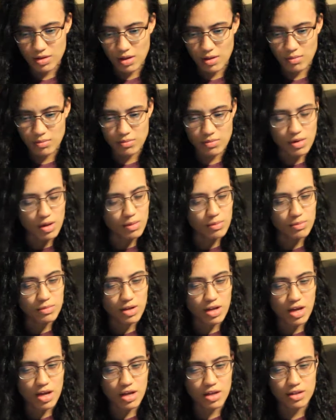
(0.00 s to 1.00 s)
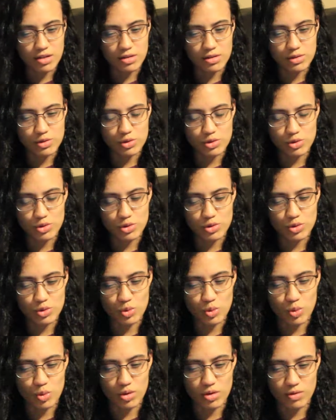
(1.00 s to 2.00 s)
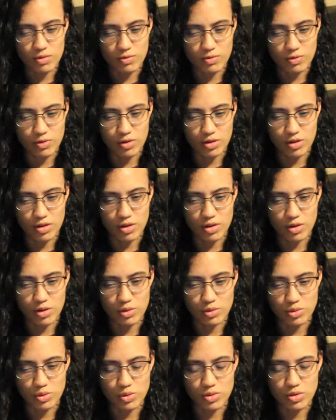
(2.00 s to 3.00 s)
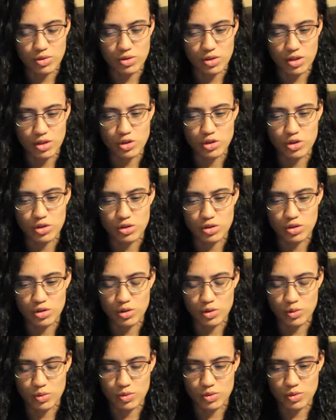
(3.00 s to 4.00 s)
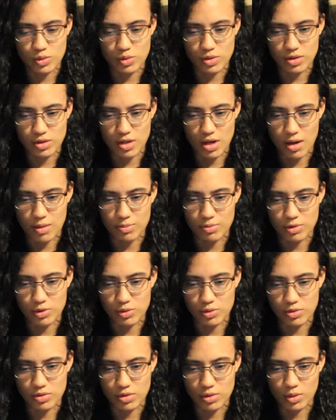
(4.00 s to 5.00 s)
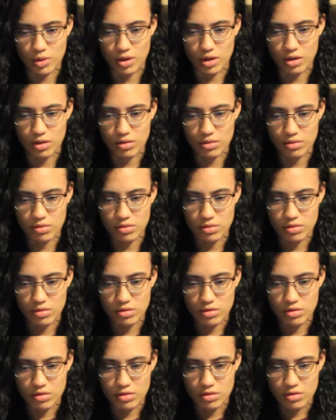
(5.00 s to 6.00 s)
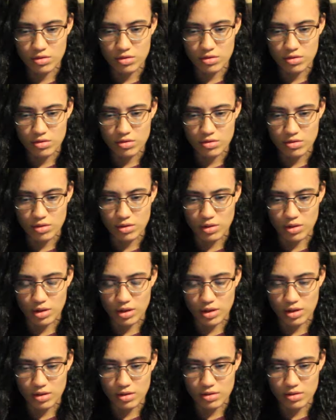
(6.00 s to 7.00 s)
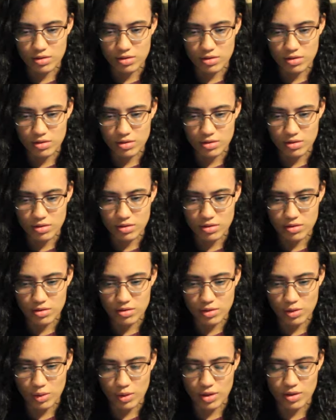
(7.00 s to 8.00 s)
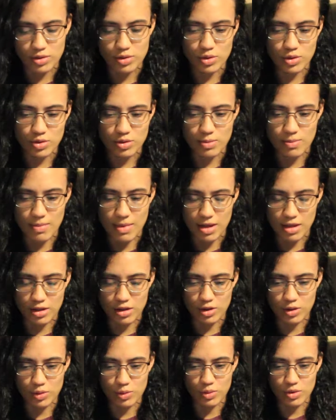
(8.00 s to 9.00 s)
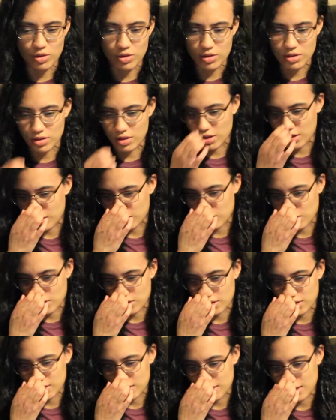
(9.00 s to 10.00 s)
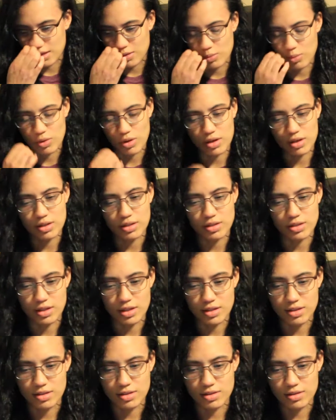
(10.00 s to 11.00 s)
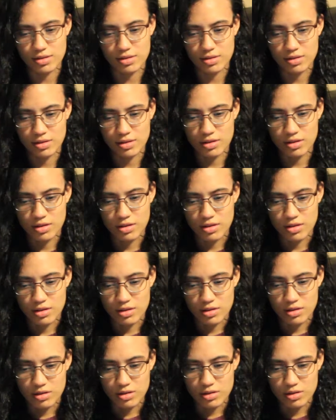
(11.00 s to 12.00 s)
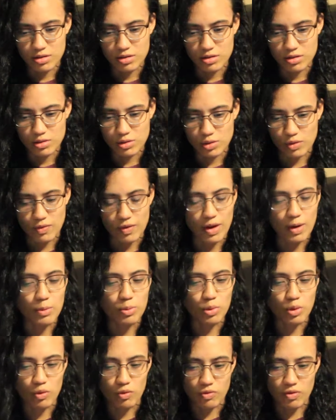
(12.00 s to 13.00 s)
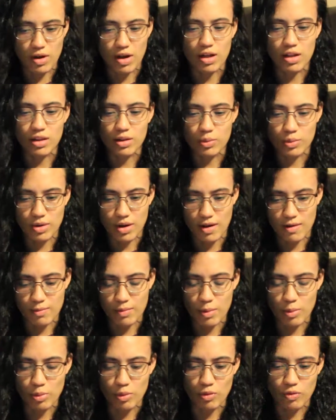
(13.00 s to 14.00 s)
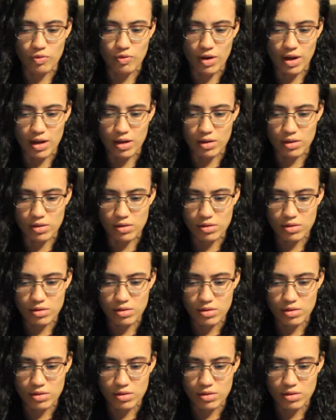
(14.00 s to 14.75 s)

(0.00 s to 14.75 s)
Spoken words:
I'm not sure fully though, so it's just news, so it's top news. Okay. Alright. Okay, so there's a menu. I just clicked on to see what it does. So if I had a profile, it would have my profile.